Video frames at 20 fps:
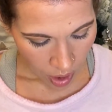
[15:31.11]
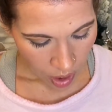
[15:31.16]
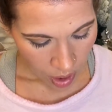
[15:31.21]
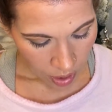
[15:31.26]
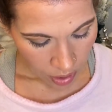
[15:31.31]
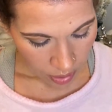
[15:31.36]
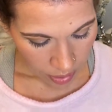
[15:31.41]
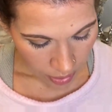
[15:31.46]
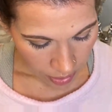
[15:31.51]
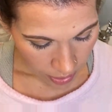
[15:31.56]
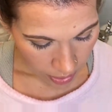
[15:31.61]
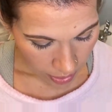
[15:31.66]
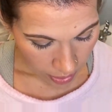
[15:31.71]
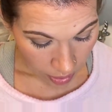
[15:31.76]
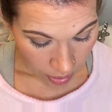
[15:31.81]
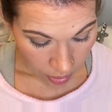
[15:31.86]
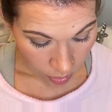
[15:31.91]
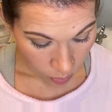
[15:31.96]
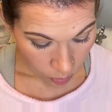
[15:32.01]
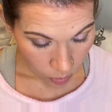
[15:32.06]

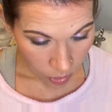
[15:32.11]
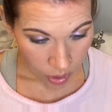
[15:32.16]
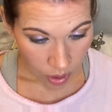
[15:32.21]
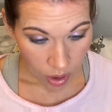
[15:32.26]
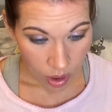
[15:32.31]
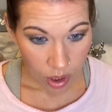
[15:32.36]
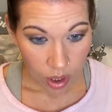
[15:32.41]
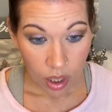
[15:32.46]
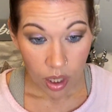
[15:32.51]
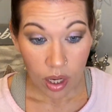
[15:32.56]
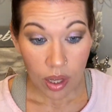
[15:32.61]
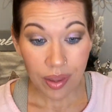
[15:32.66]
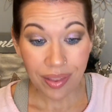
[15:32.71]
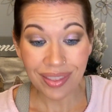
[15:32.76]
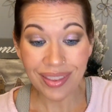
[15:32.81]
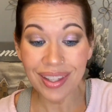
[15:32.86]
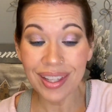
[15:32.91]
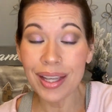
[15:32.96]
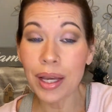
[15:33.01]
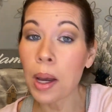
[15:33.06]
Now,
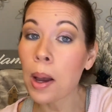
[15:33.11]
the